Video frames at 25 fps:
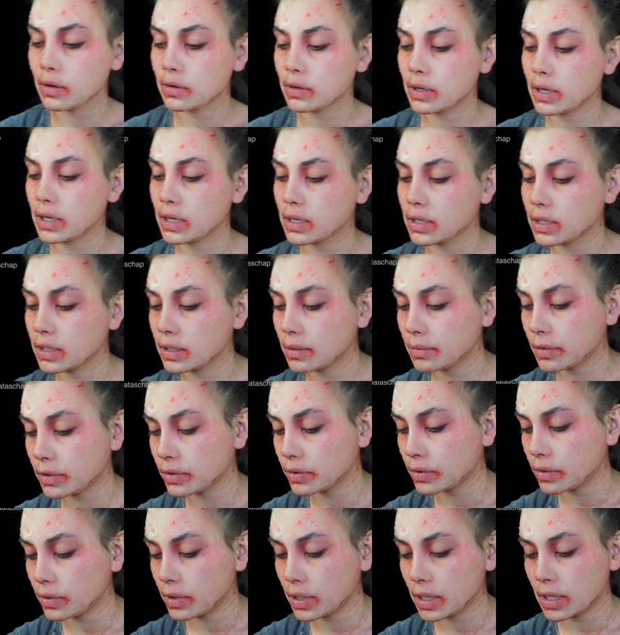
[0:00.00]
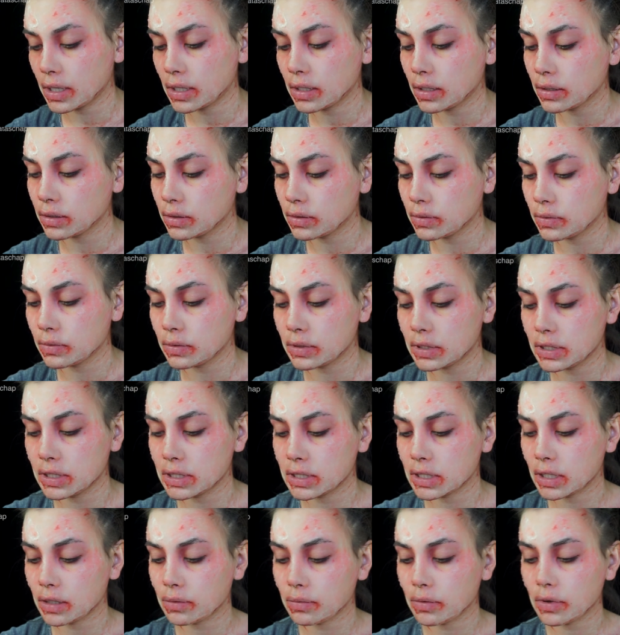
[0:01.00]
Alright, and I'm gonna go in and do
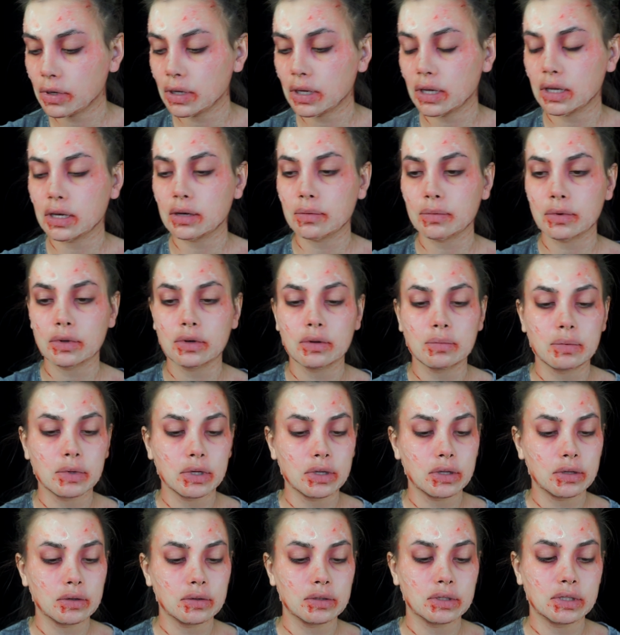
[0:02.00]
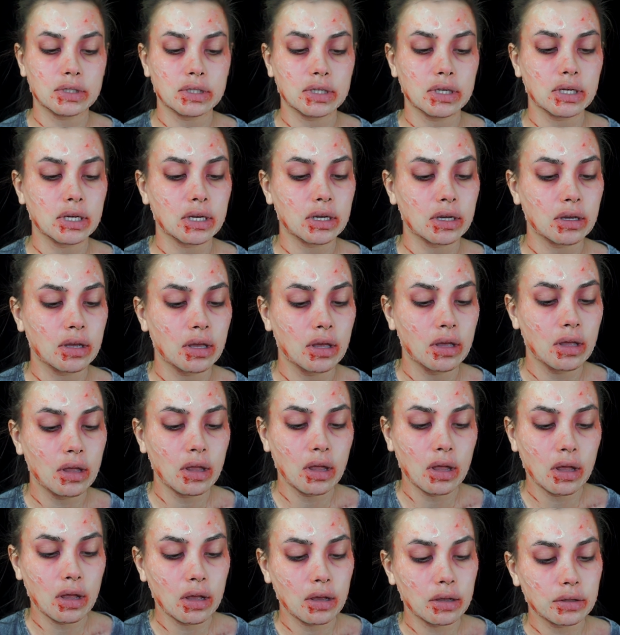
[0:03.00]
detail work, and I'm gonna be using
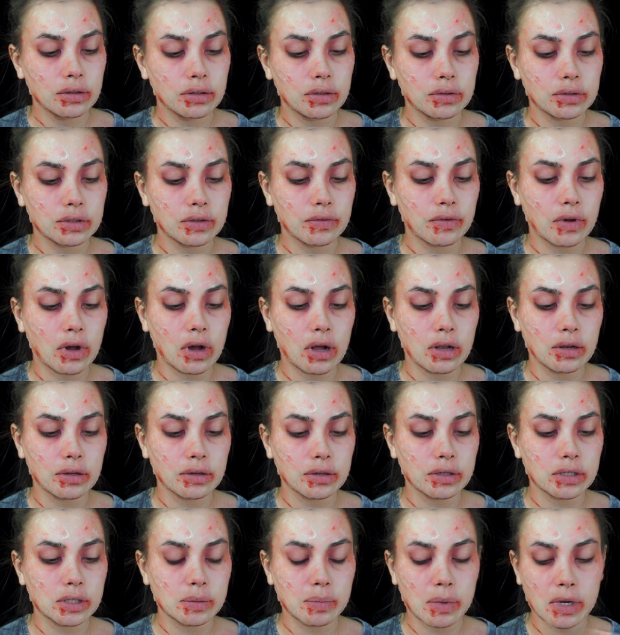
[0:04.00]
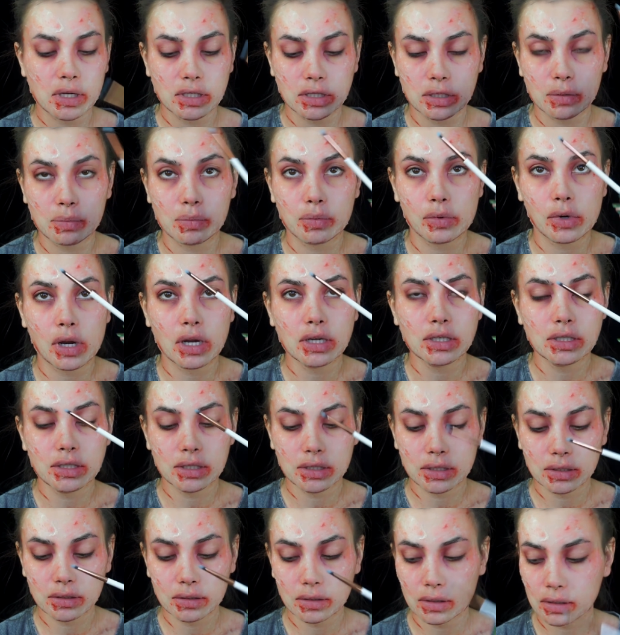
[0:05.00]
Dose of Colors pencil
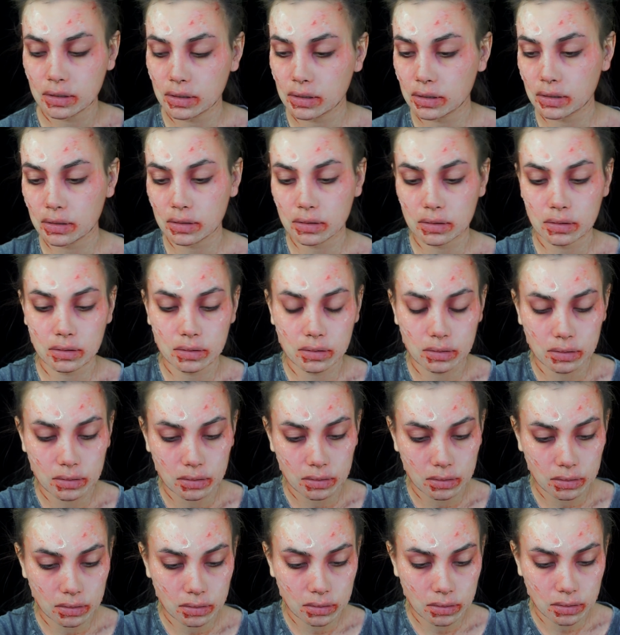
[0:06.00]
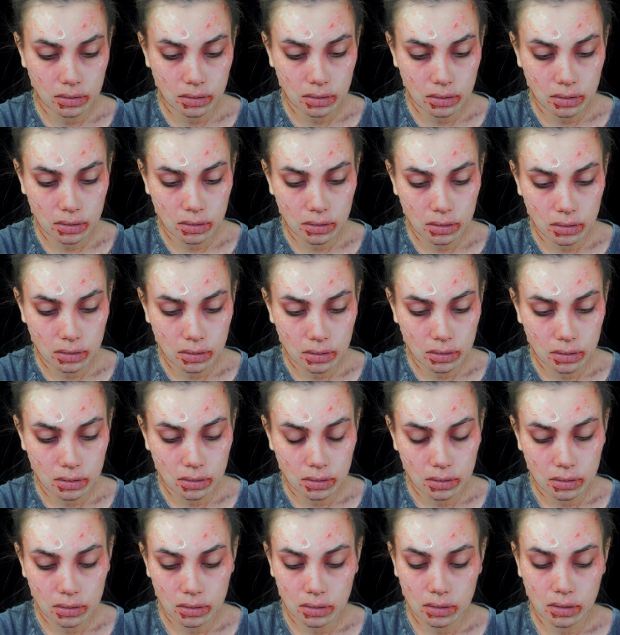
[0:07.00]
brush.
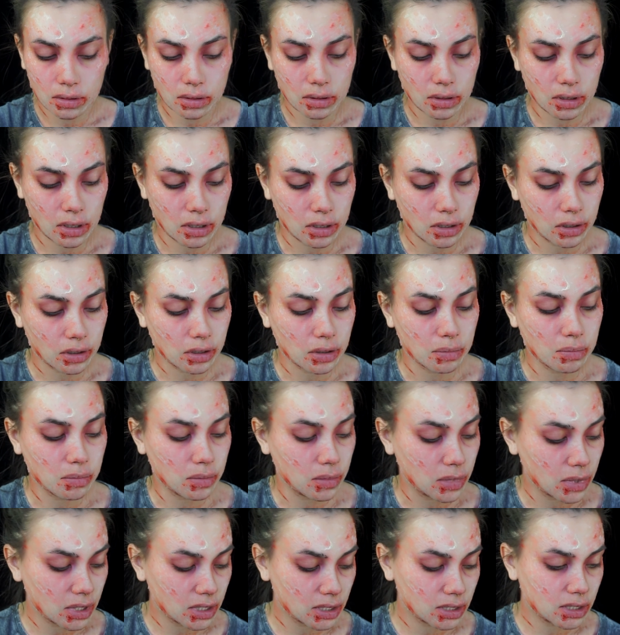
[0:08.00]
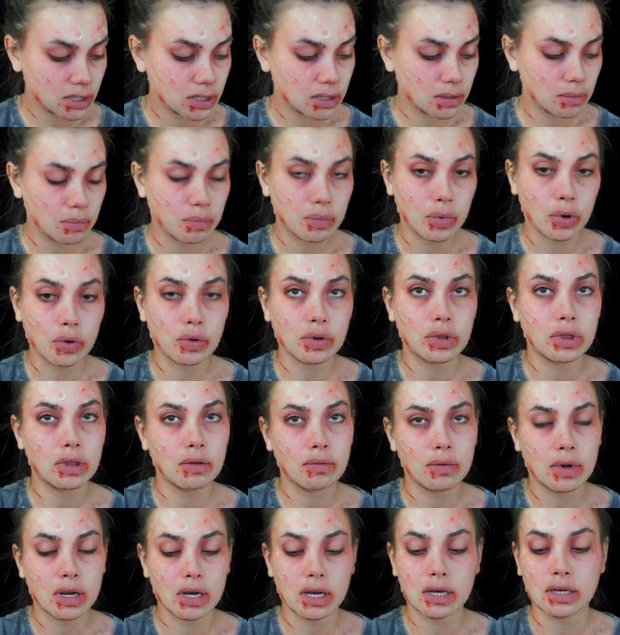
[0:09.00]
And I'm gonna mix both the
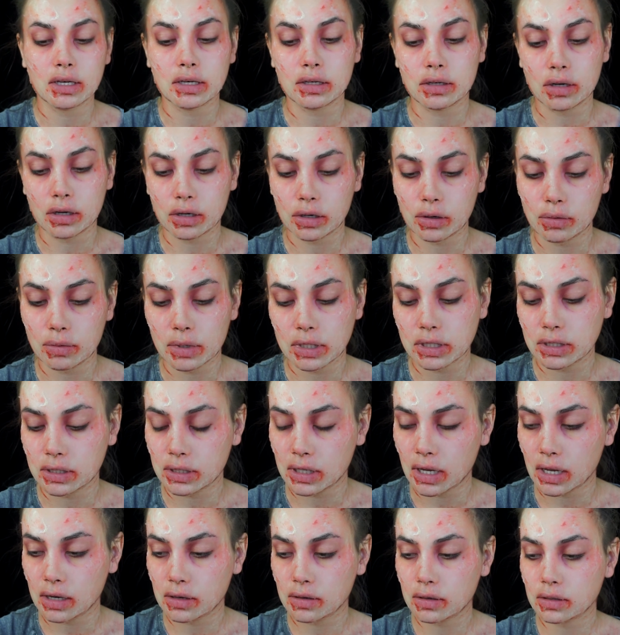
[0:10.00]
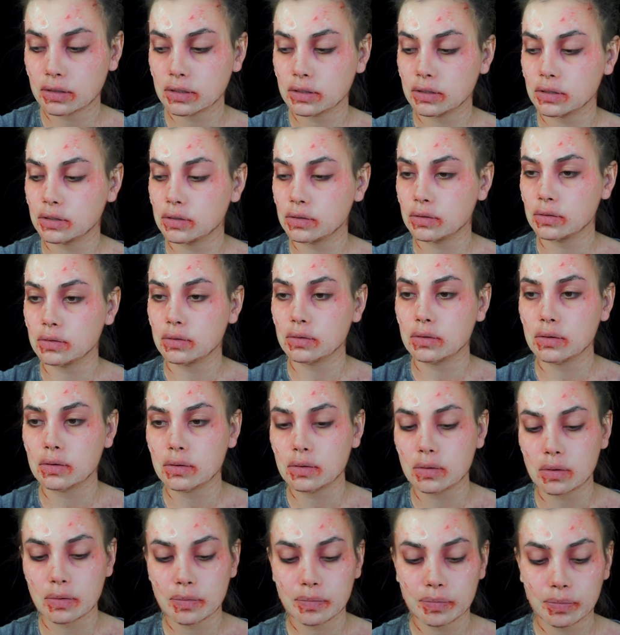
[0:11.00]
red and the darker red together to
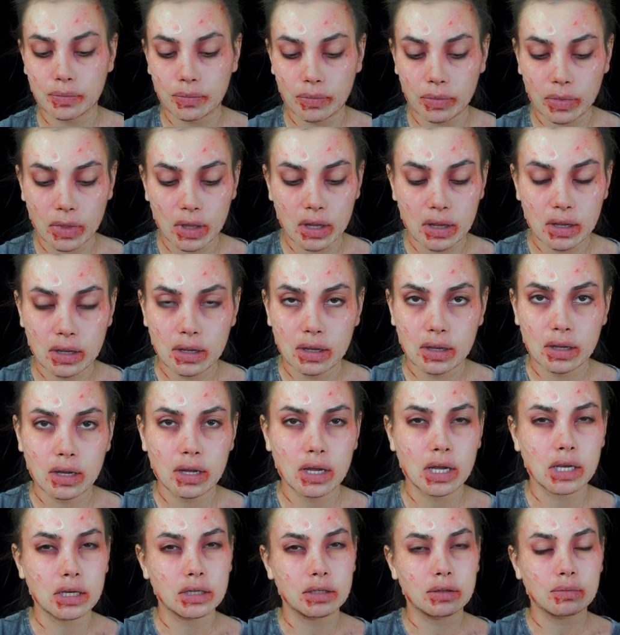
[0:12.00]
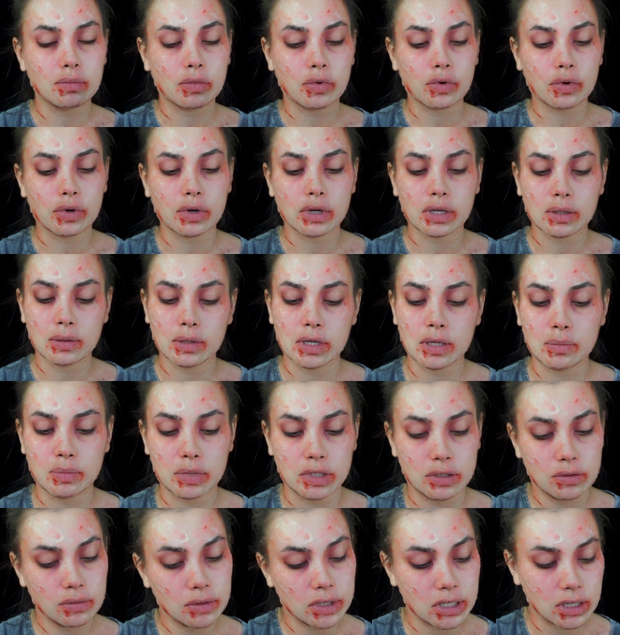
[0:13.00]
do a little more
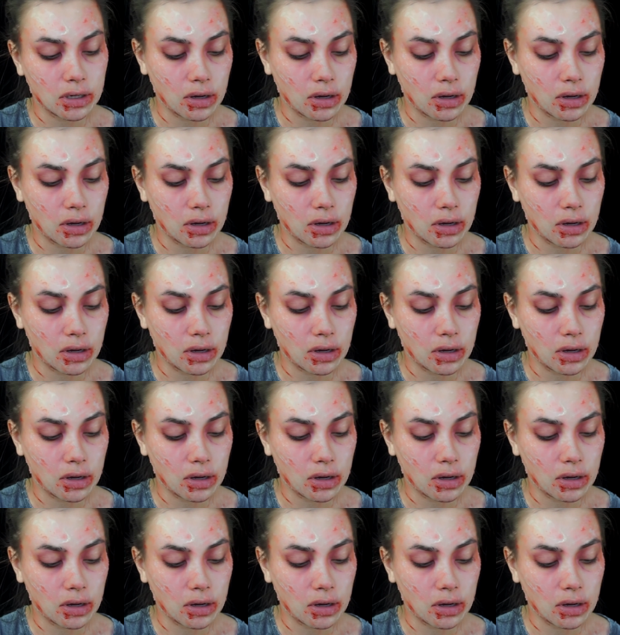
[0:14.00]
in-between